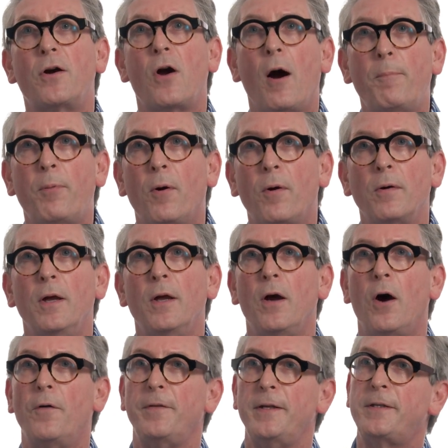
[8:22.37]
couple
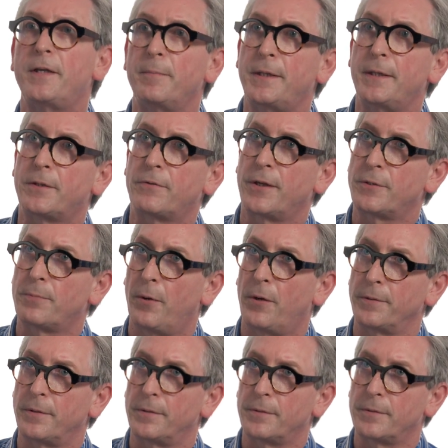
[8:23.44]
of intermediate
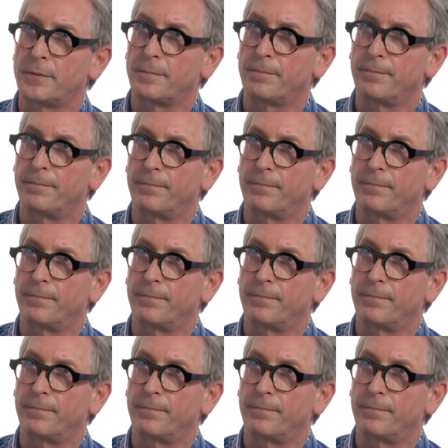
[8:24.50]
transporters.